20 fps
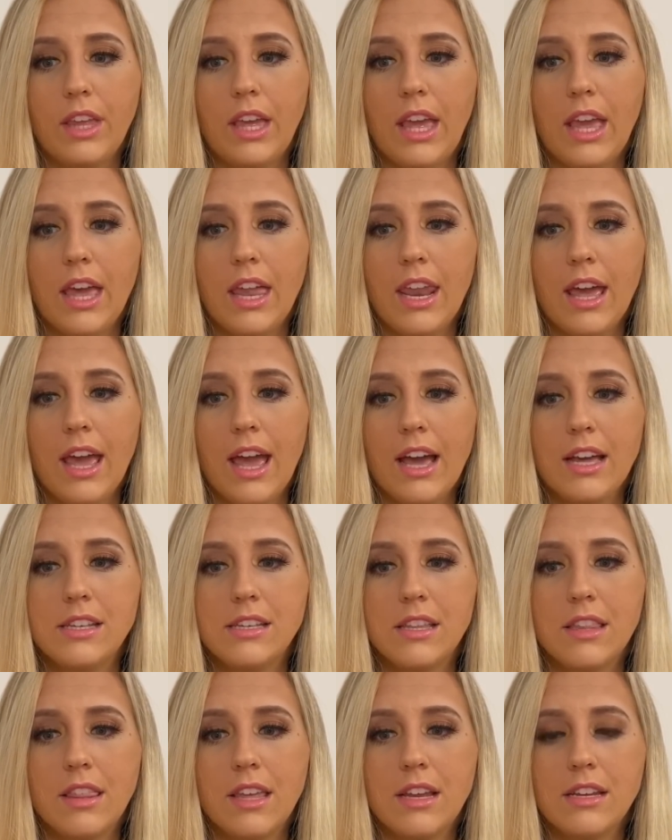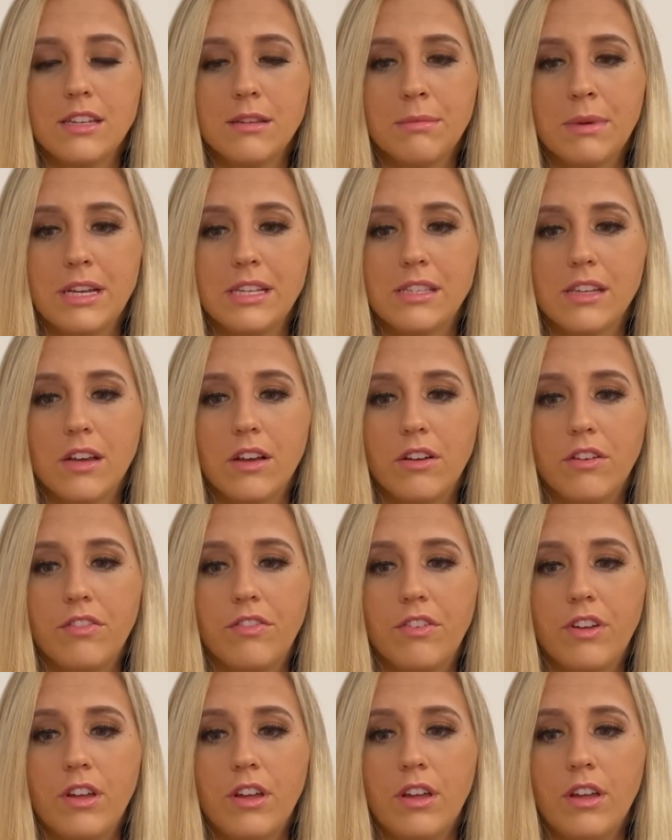And I had to think to myself,
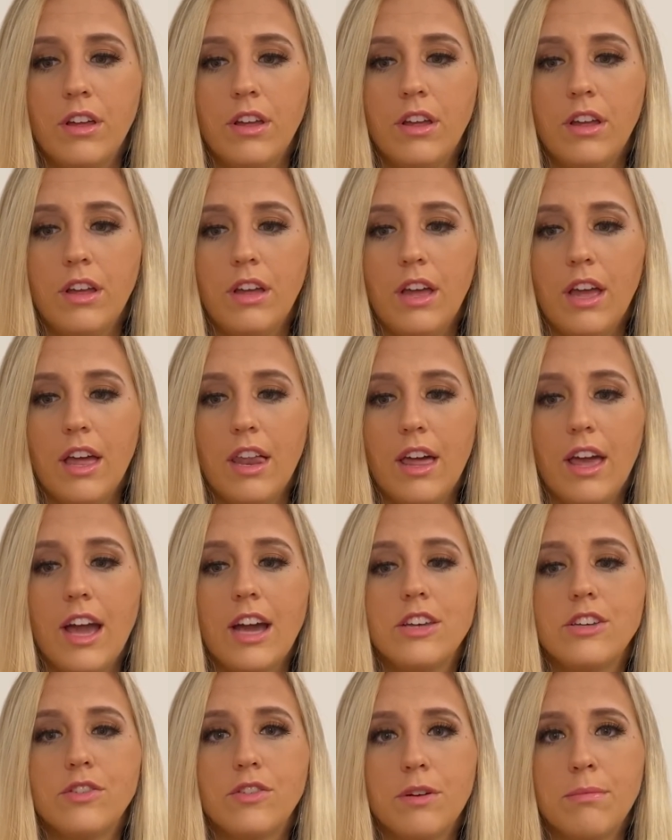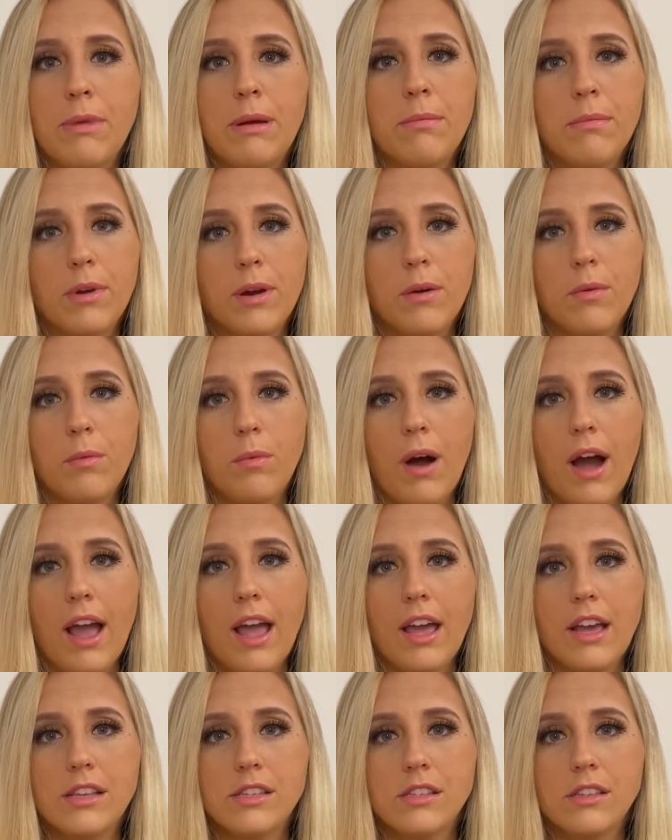and I had to remember
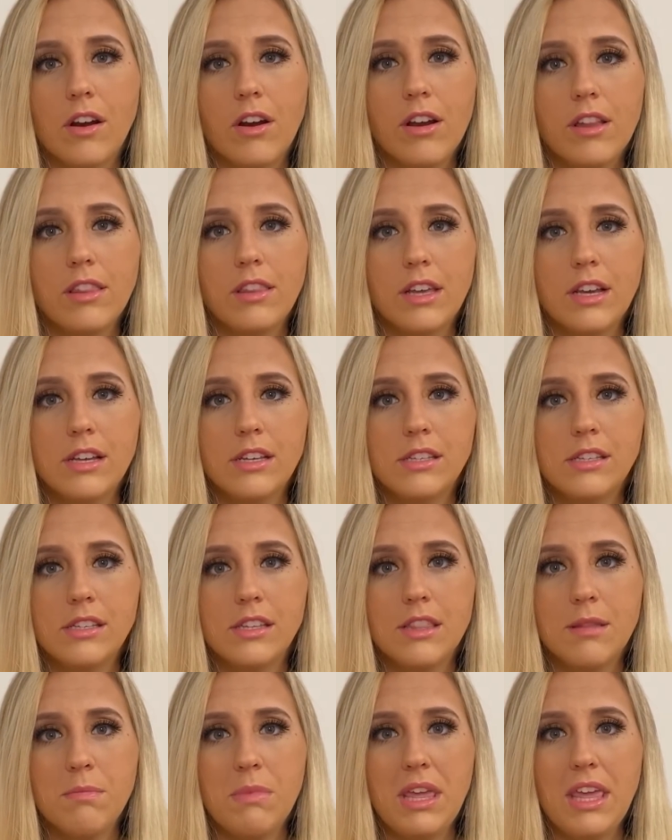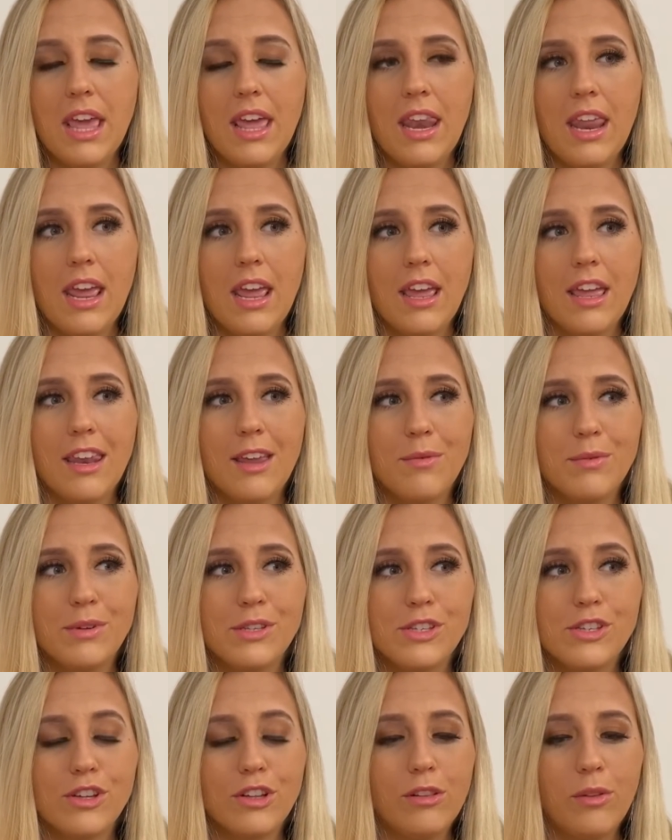why I started this in the beginning, and it
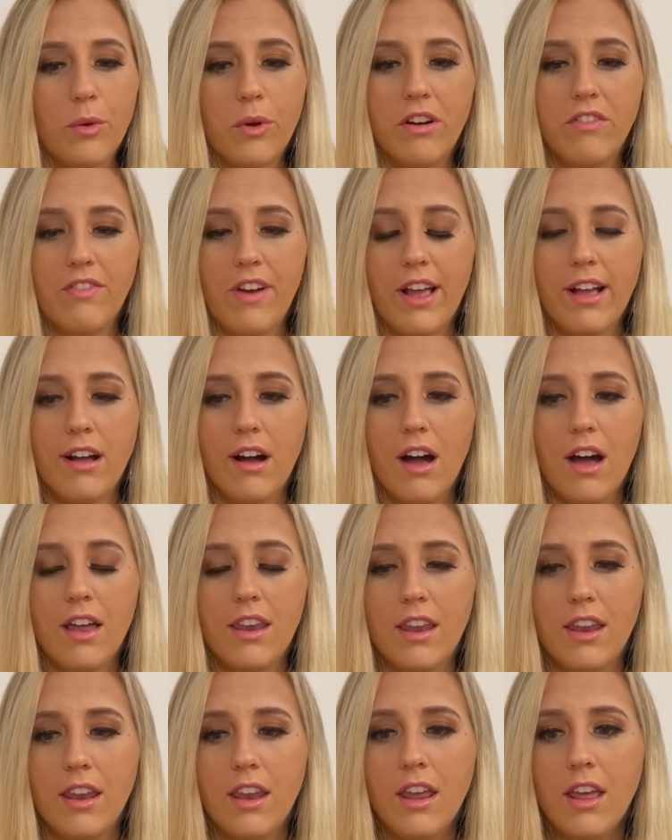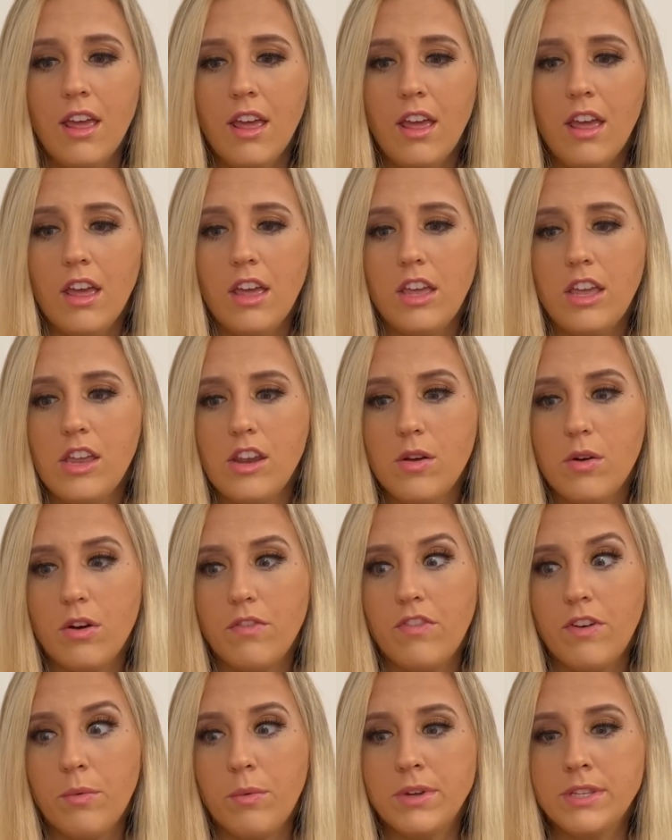was to glorify God. And
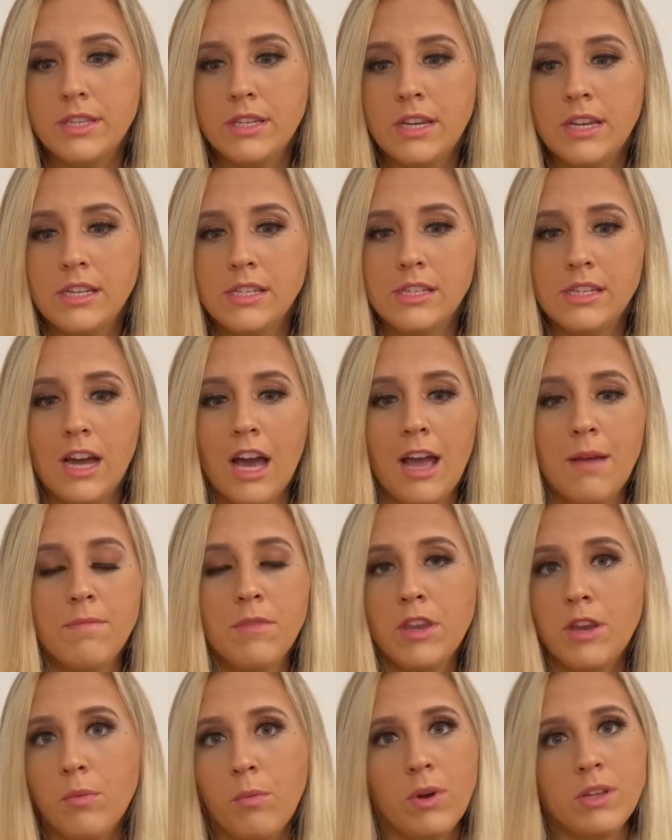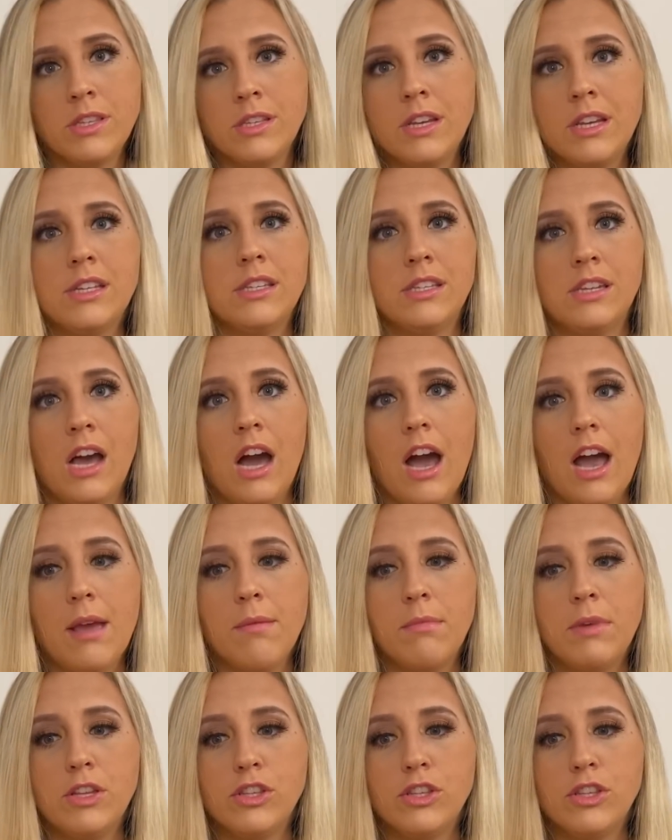if it wasn't his time, then it wasn't his time.